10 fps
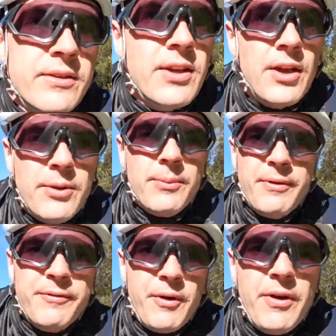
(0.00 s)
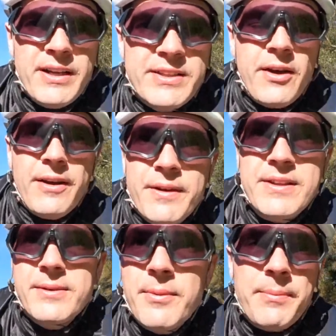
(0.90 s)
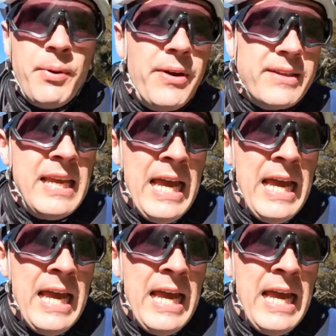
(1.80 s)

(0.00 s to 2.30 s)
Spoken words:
So before I dive into my points,